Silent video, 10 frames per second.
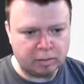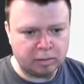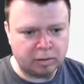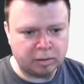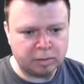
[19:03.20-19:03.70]

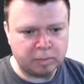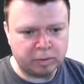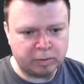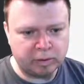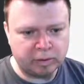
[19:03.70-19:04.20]
gross
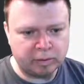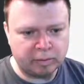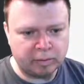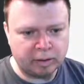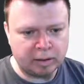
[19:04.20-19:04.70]
profit
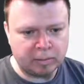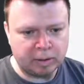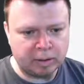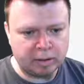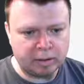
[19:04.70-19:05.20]
divided
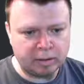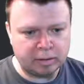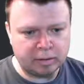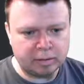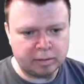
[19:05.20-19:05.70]
by the
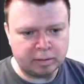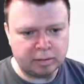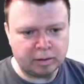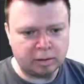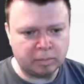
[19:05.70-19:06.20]

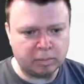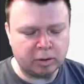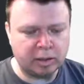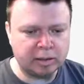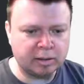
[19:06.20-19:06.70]
total
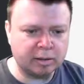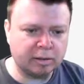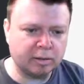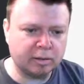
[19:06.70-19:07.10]
price,